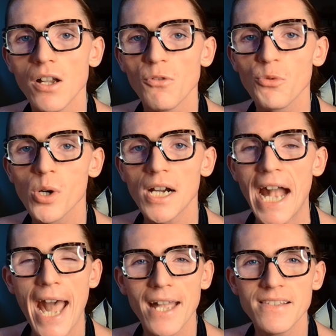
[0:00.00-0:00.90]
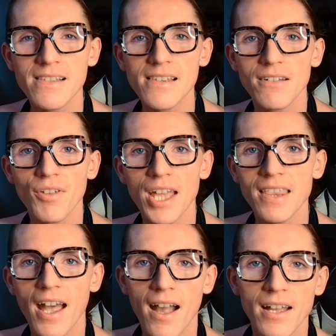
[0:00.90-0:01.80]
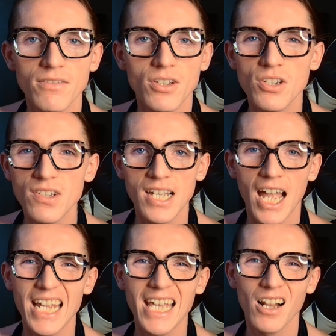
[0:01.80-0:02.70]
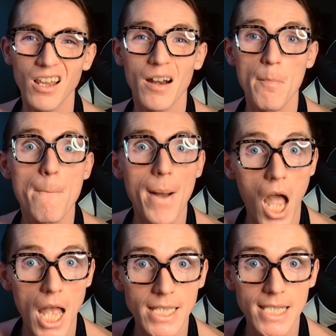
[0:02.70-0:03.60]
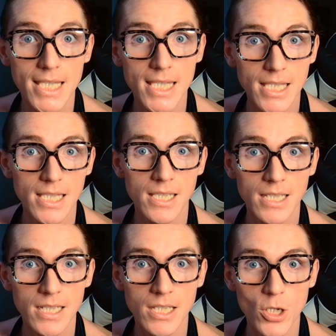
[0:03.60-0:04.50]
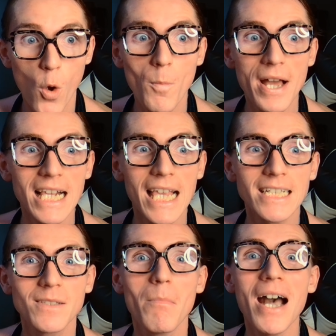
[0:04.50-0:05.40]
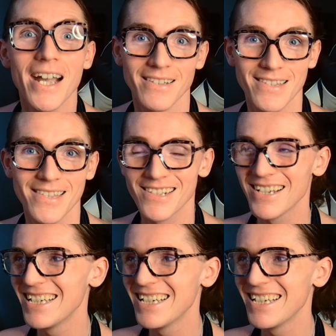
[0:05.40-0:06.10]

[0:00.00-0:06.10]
for ads and stuff like that. You just kind of get a lot of bots. Nobody likes bots.